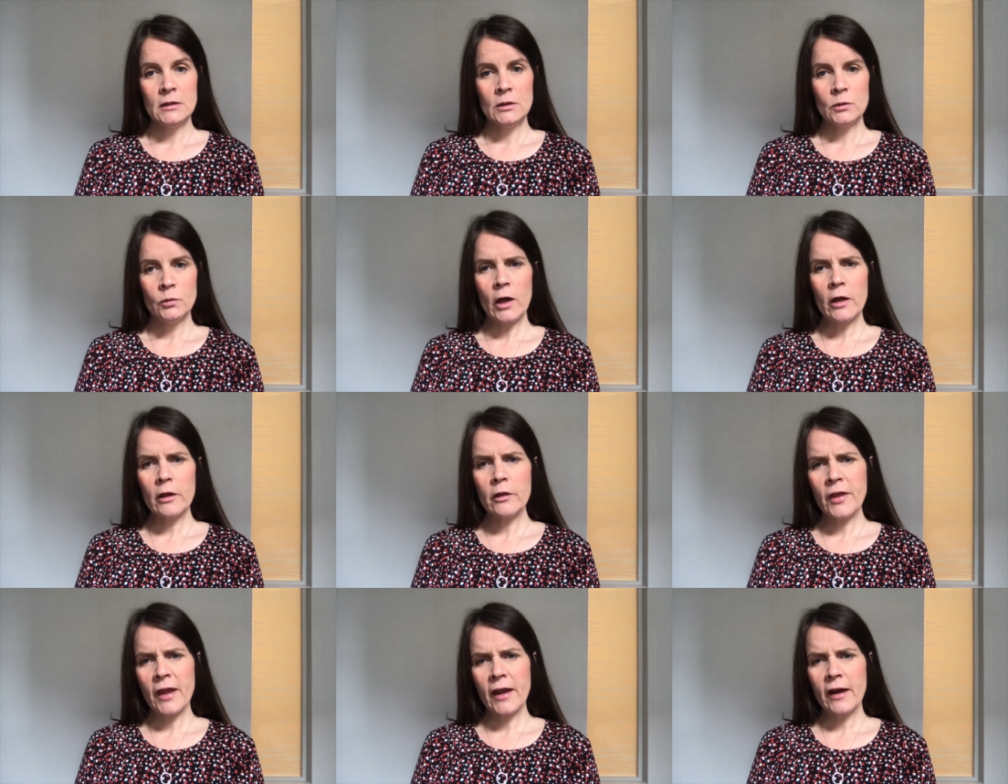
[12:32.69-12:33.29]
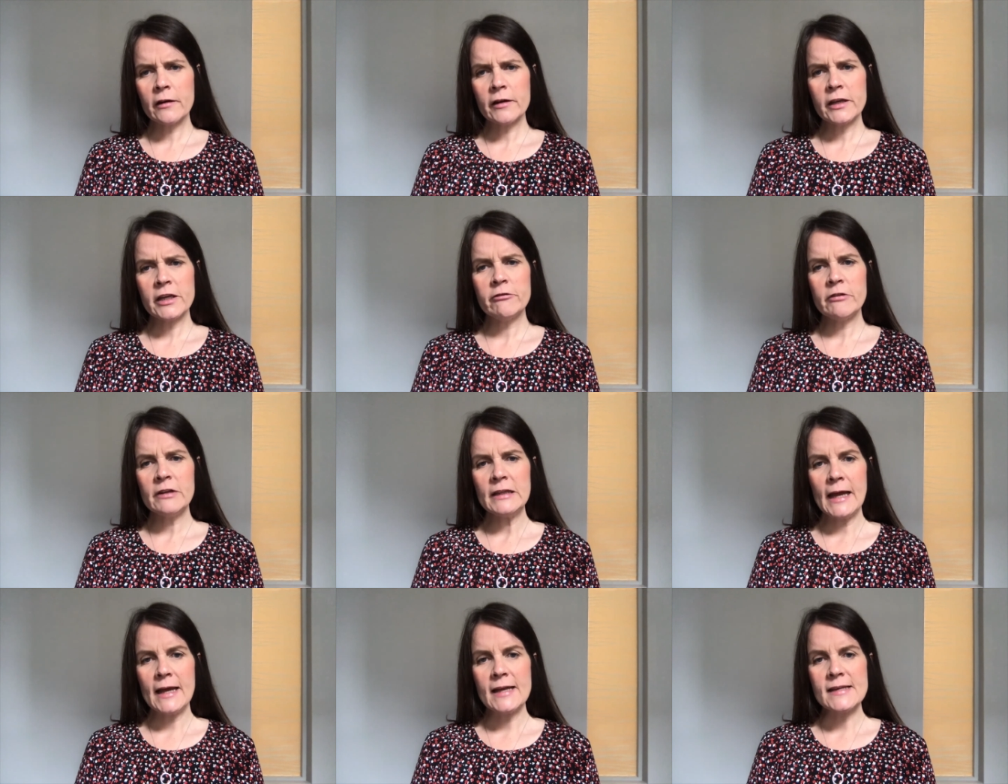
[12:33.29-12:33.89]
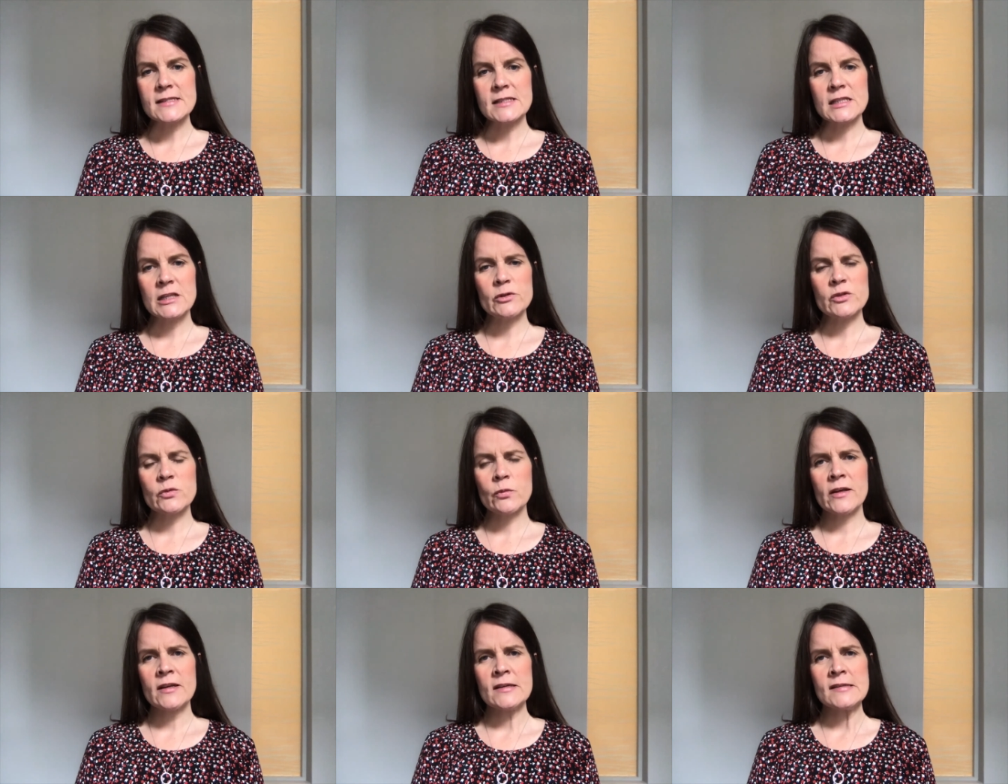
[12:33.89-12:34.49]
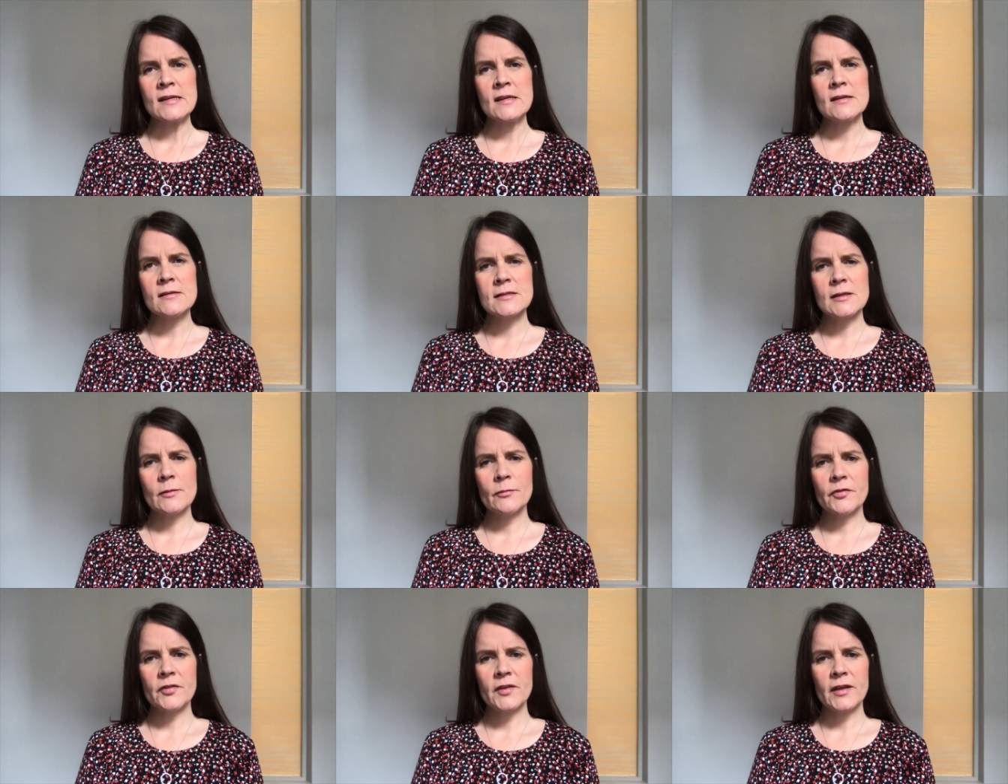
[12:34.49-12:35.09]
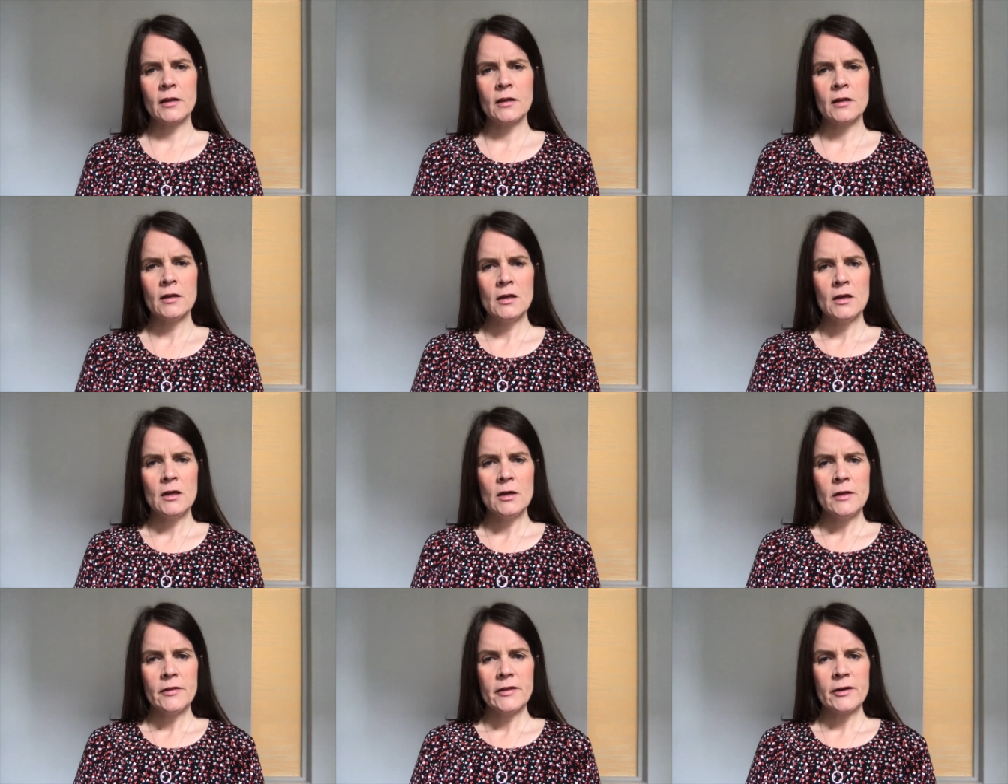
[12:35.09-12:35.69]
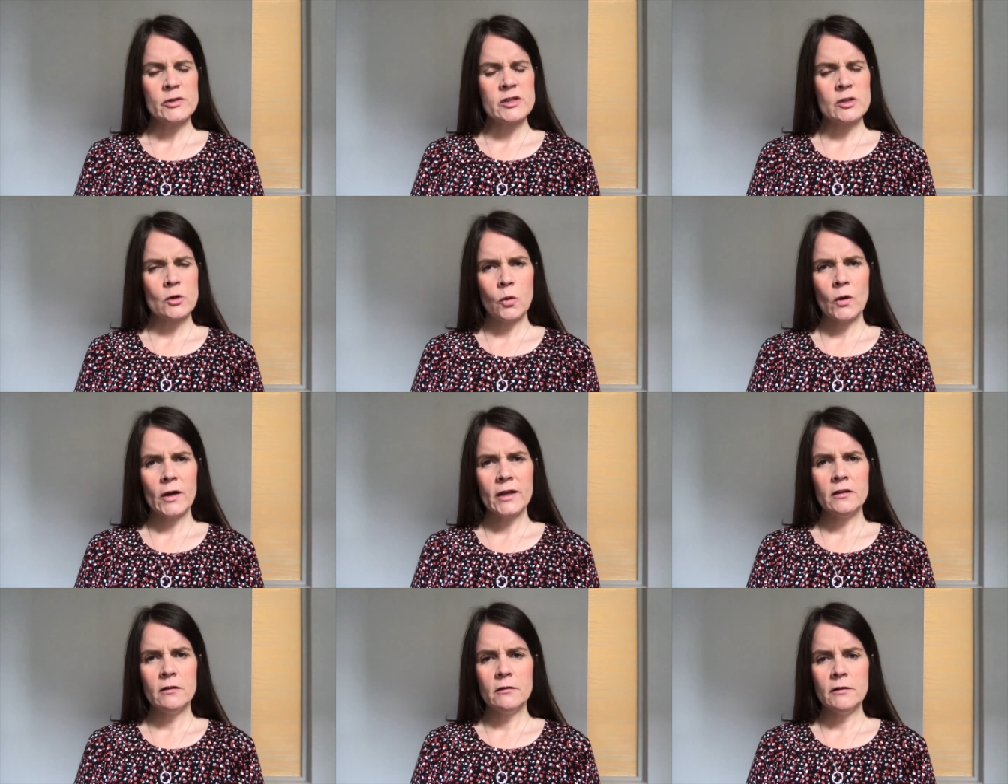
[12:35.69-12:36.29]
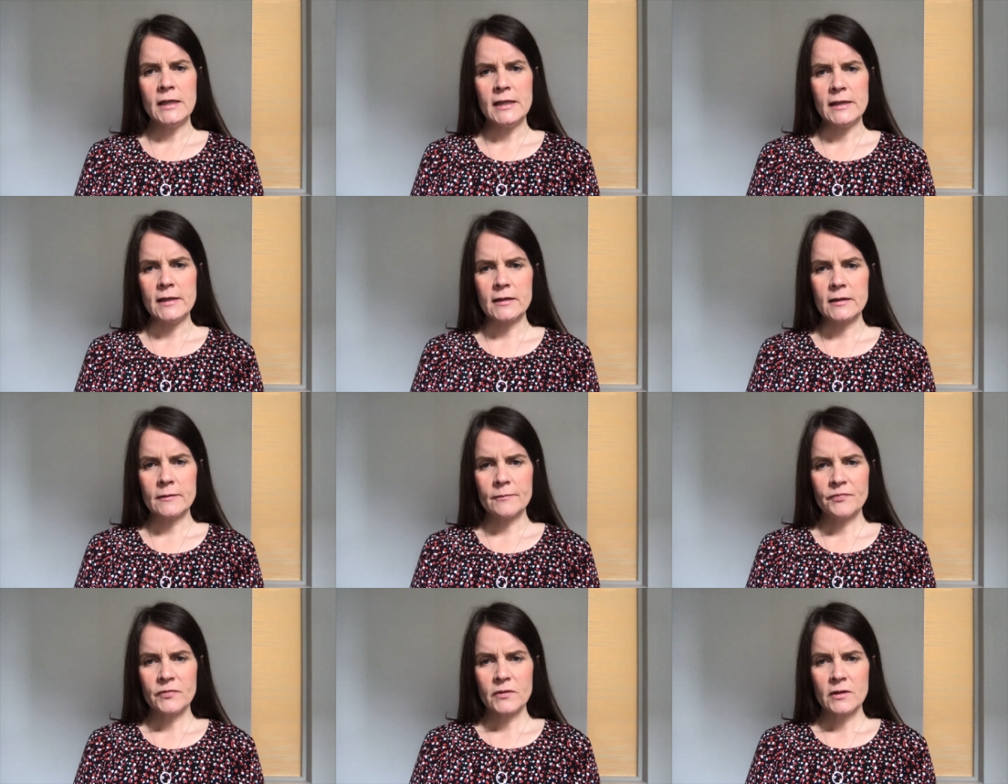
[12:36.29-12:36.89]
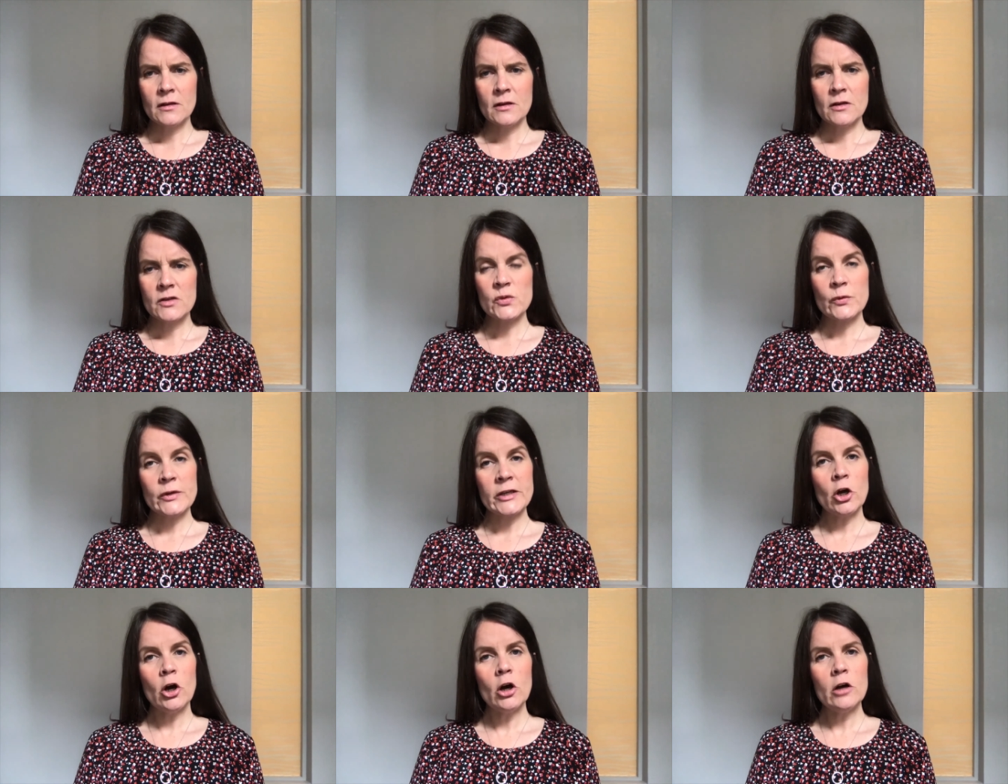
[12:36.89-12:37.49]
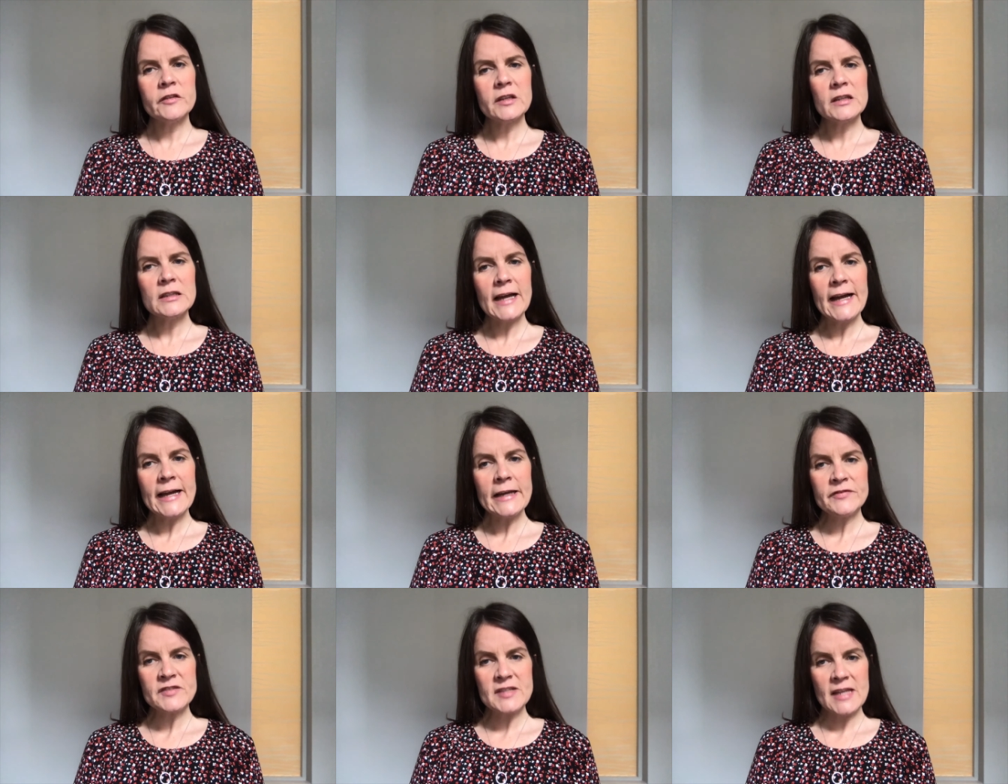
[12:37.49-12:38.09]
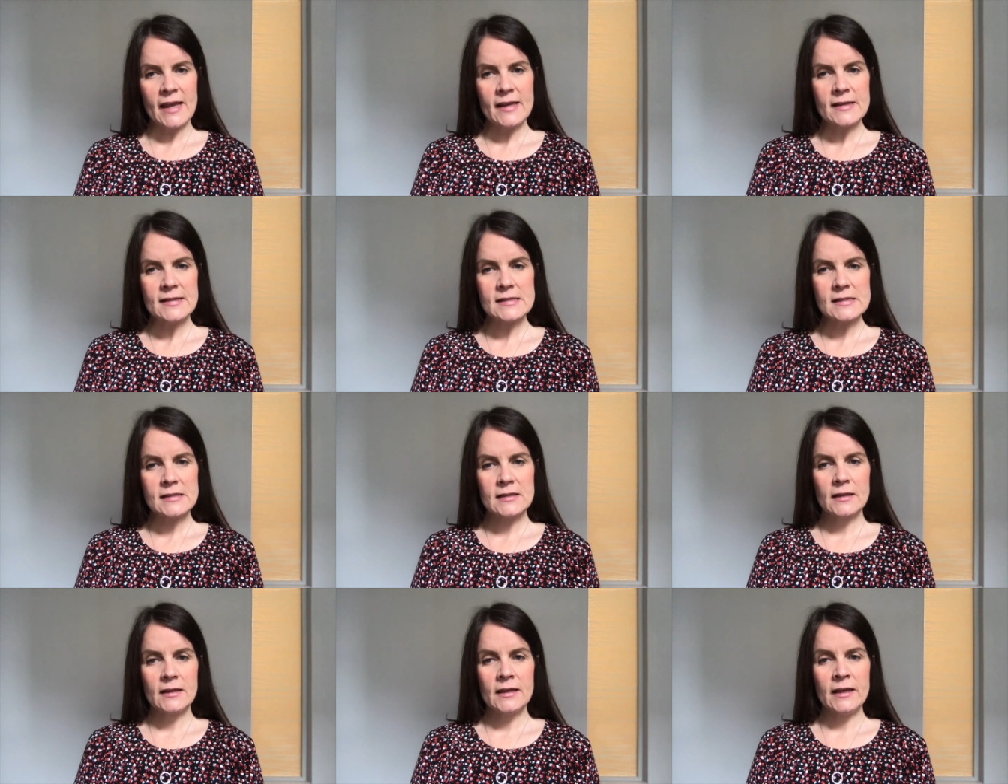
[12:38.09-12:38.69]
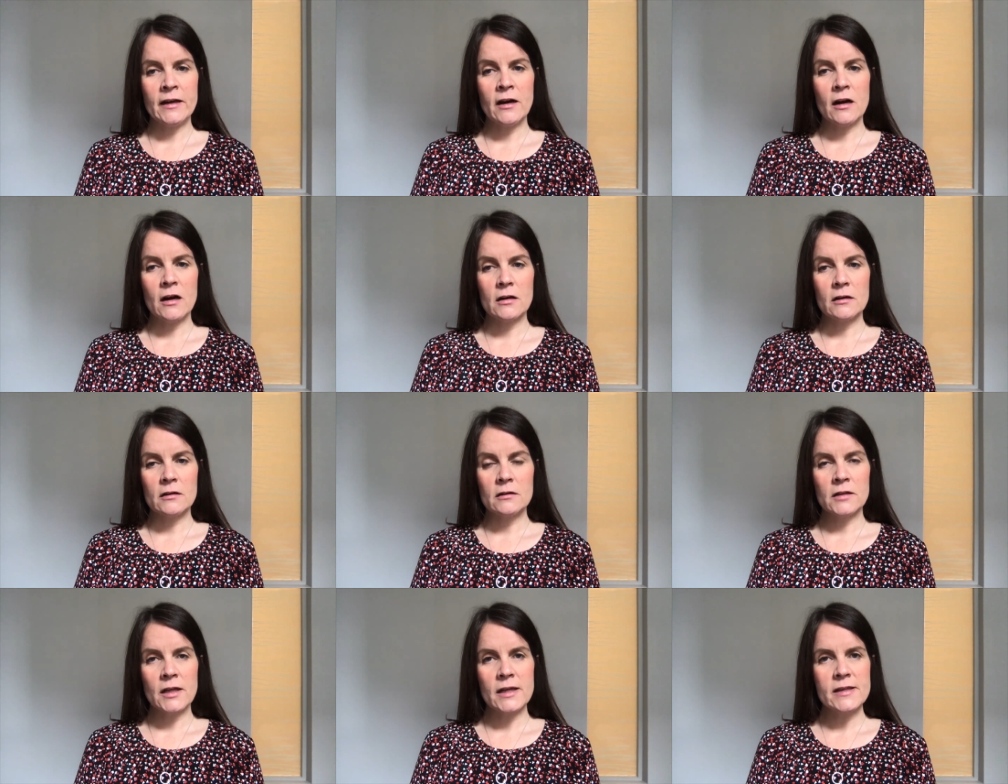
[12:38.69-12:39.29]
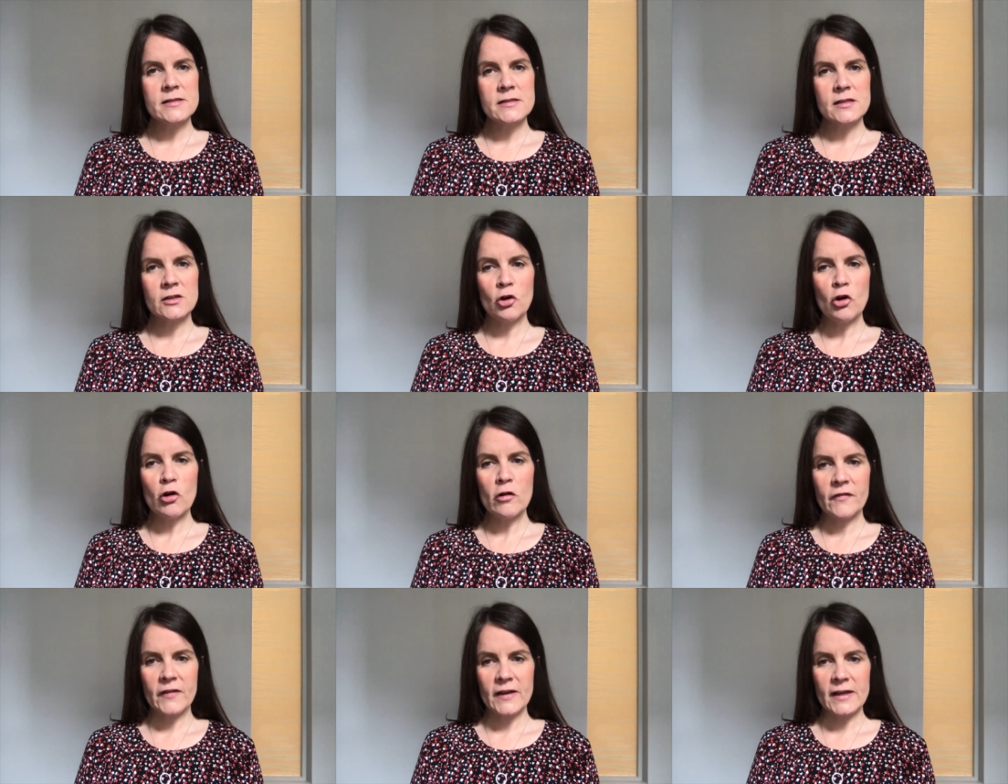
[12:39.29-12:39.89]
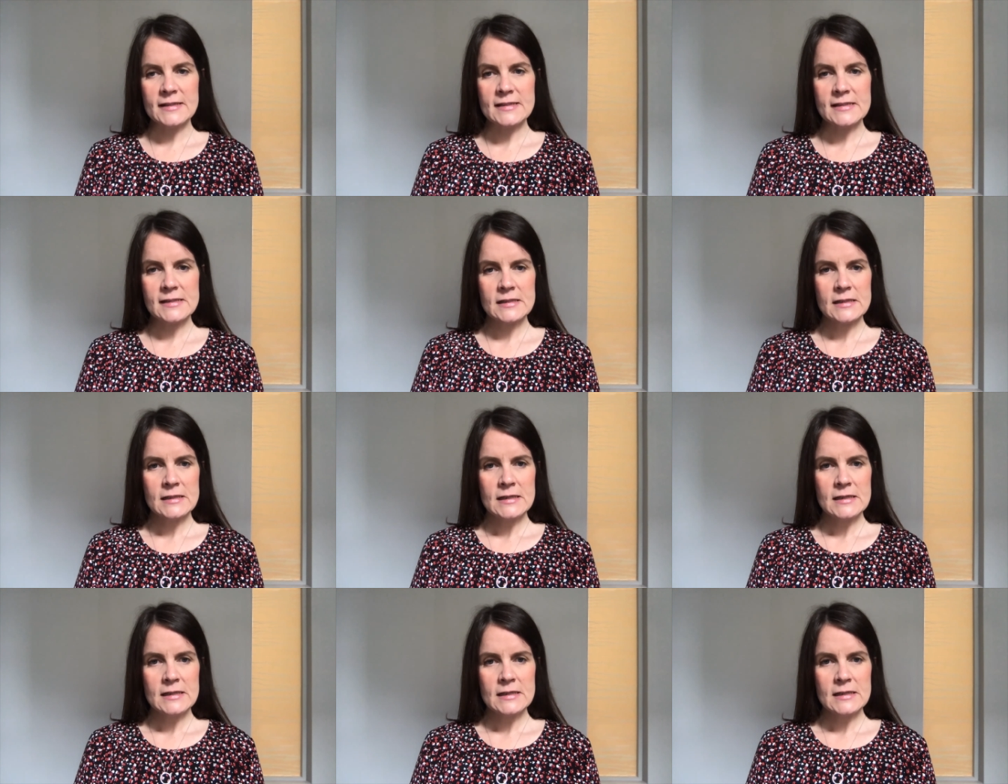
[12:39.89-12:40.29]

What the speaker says: While there, he realised he was witnessing something that was quite unique. So he called the live desk in our London office